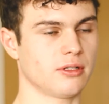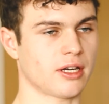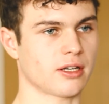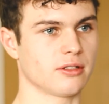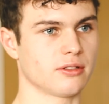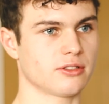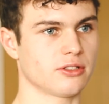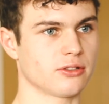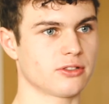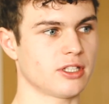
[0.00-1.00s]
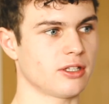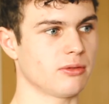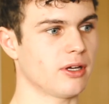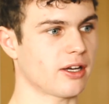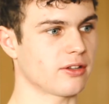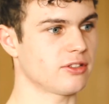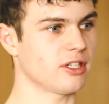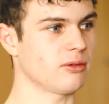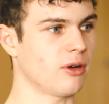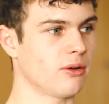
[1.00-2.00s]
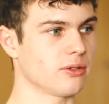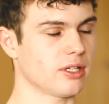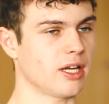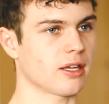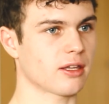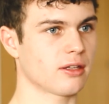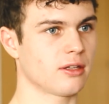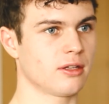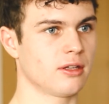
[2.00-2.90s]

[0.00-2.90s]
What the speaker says: I can see what I was like